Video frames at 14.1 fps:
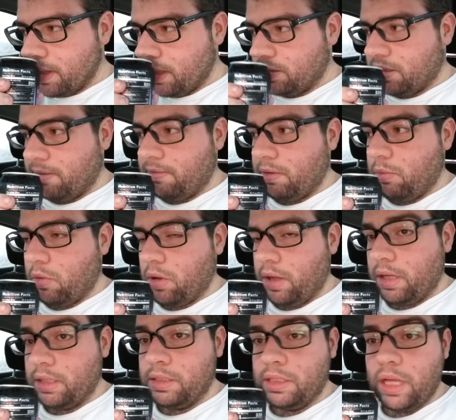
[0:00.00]
It's definitely more
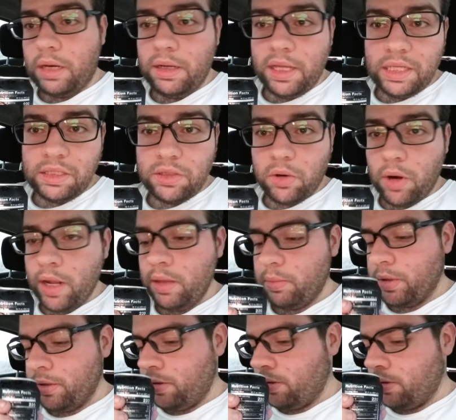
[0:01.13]
like the Sunkissed grape.